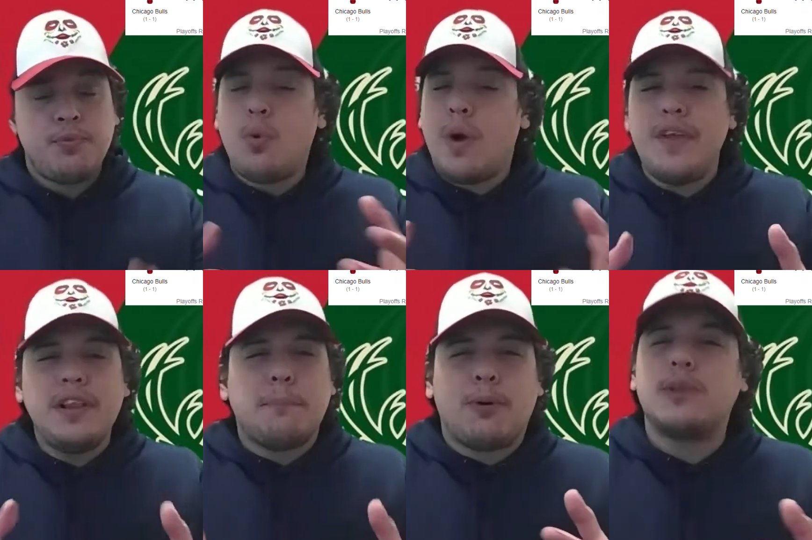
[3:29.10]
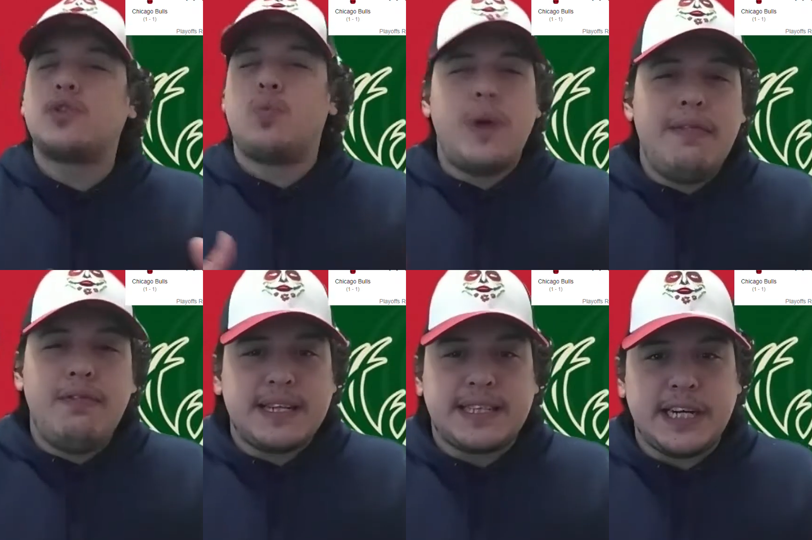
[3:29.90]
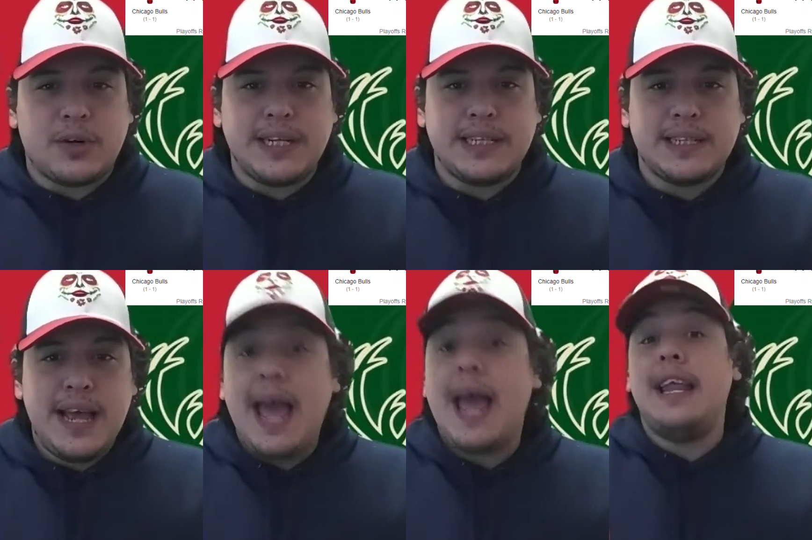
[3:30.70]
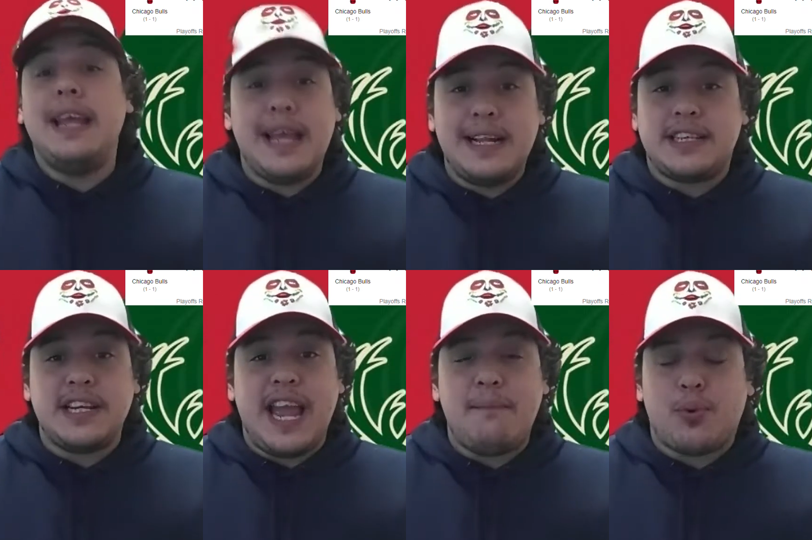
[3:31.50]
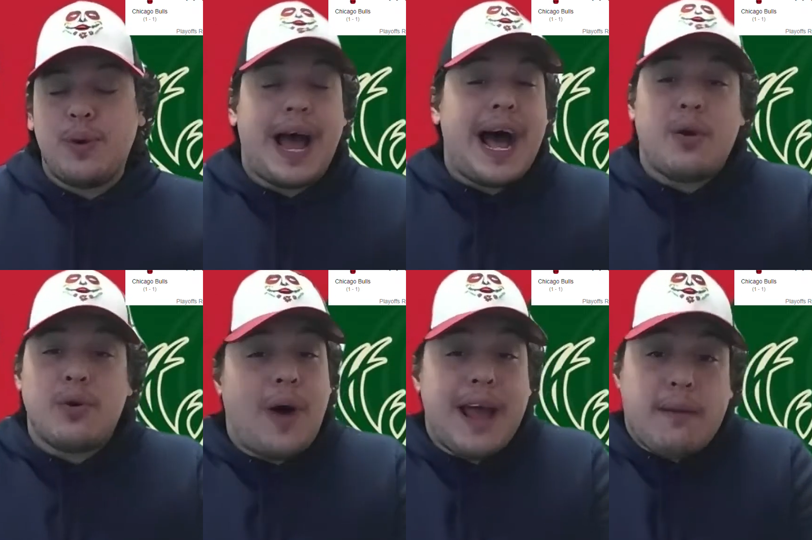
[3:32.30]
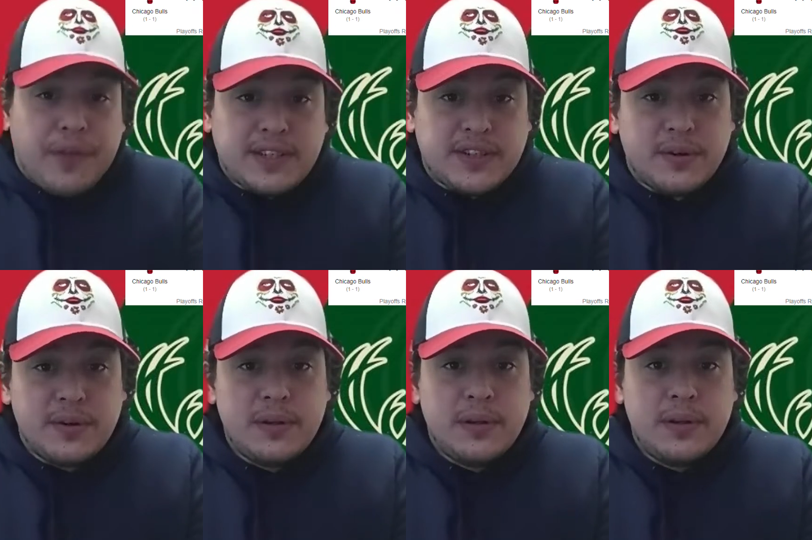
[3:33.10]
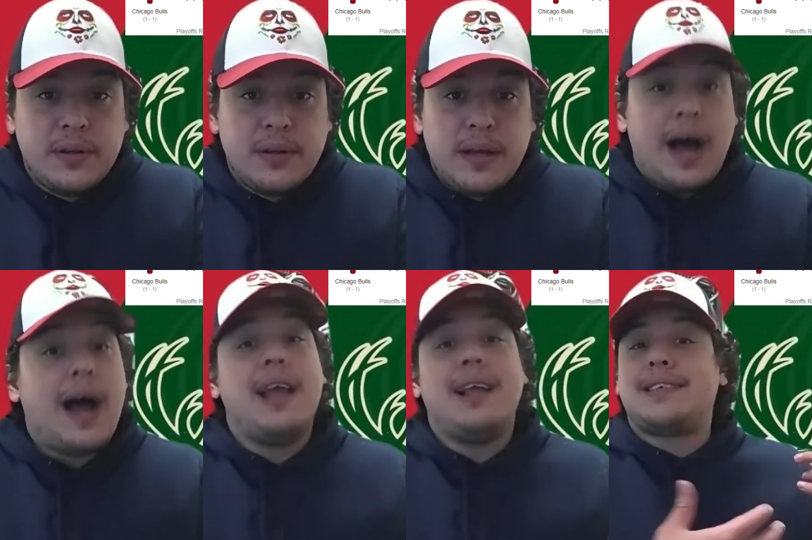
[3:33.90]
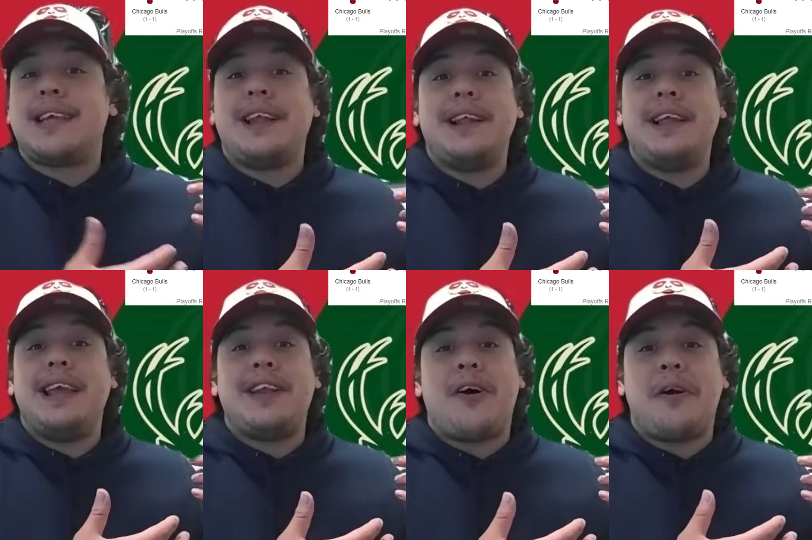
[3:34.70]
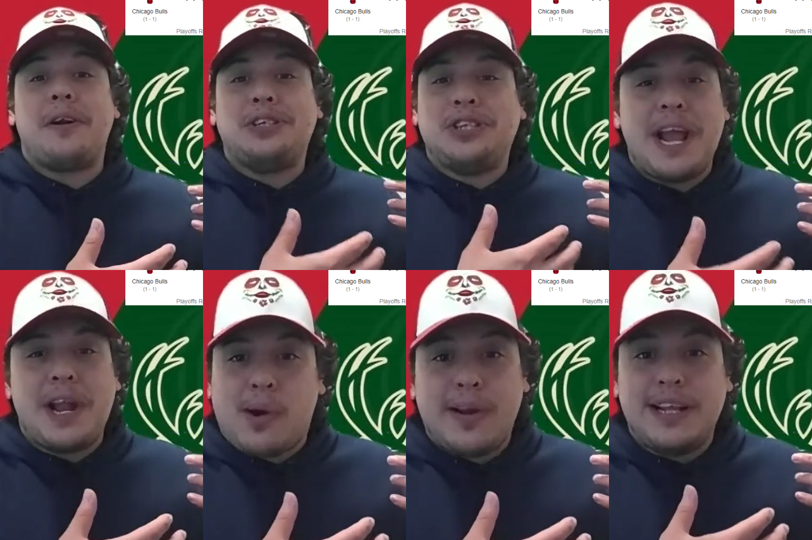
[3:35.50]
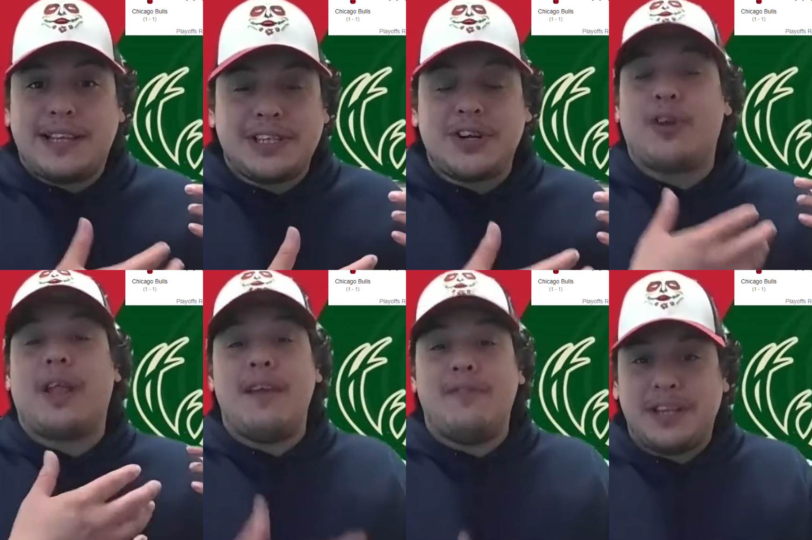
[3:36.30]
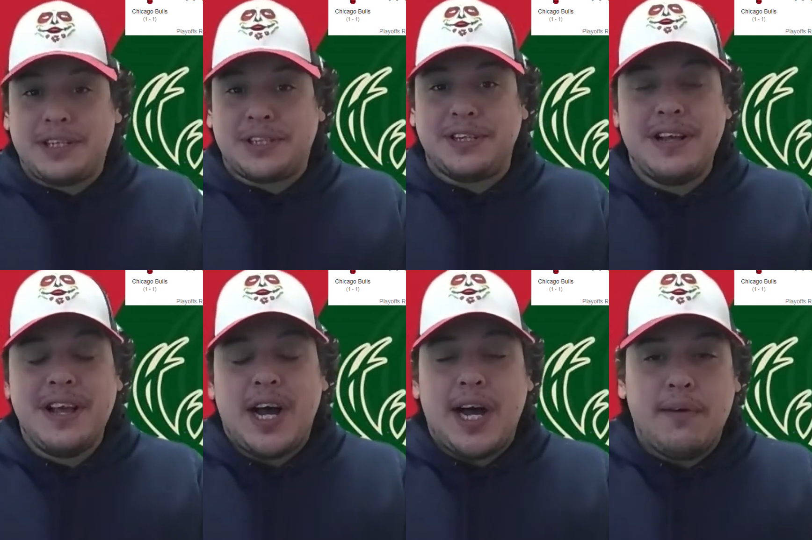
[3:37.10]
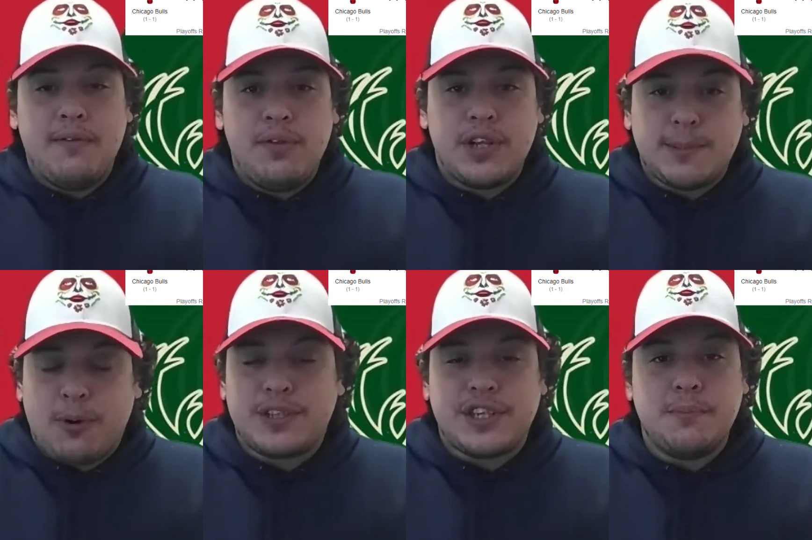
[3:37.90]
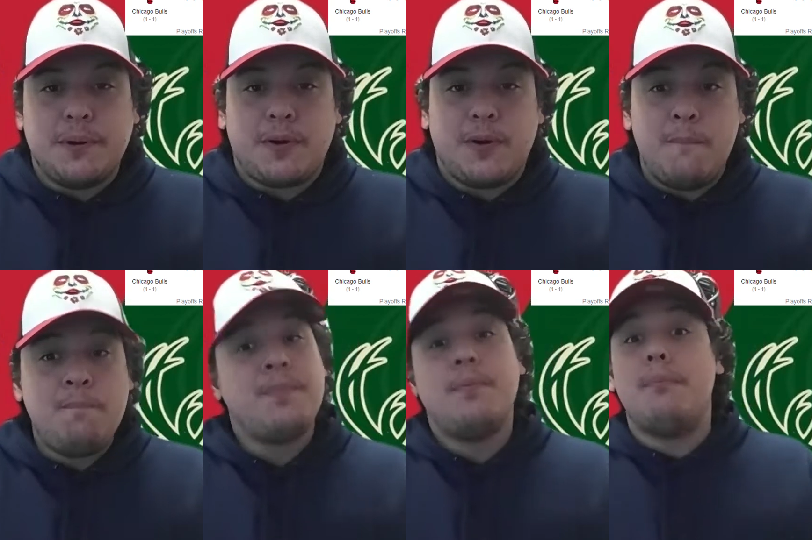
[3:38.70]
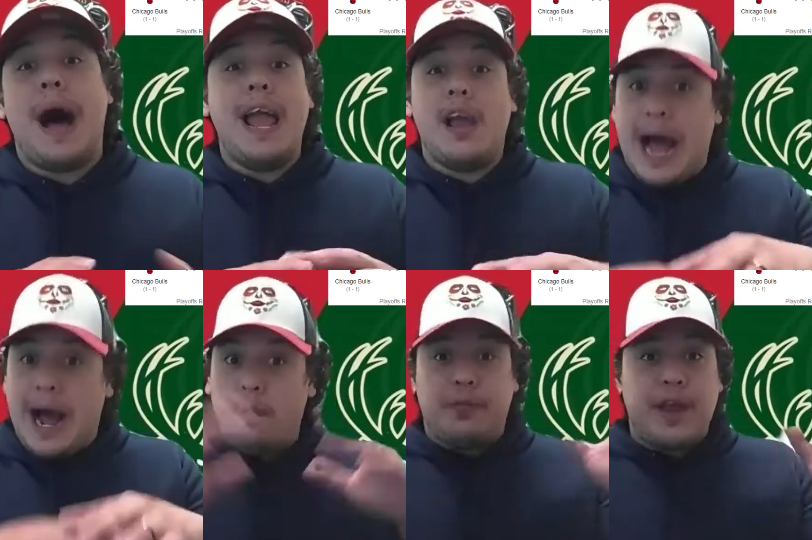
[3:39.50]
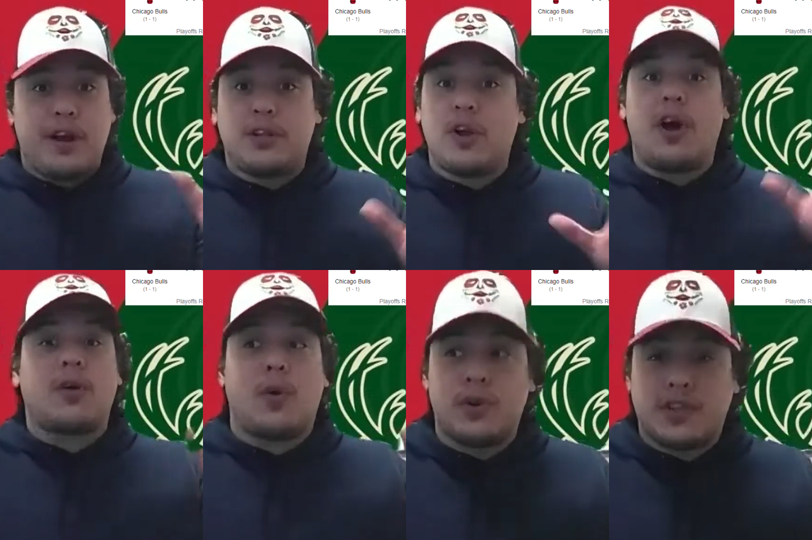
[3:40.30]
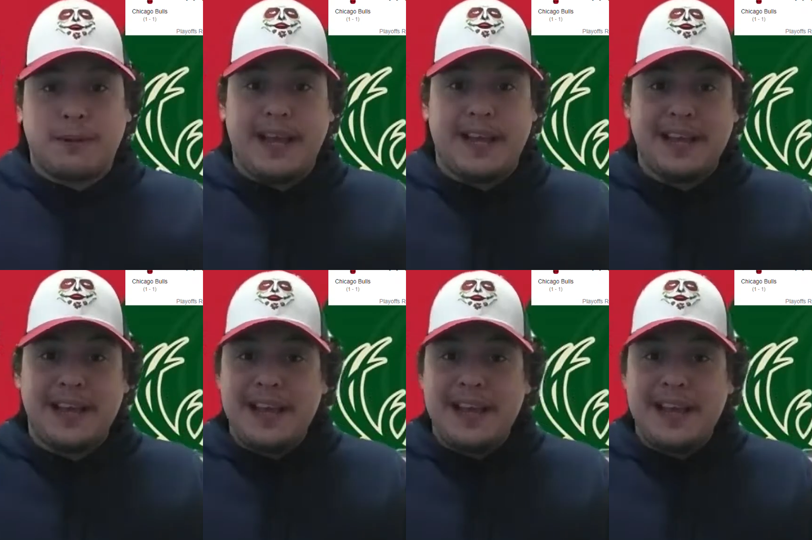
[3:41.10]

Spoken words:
Do I think the Bulls win this series heading into Game 3? I don't know. I don't think so. I said it in our January edition, our live edition of the Sports Cubicle. My out there dark horse pick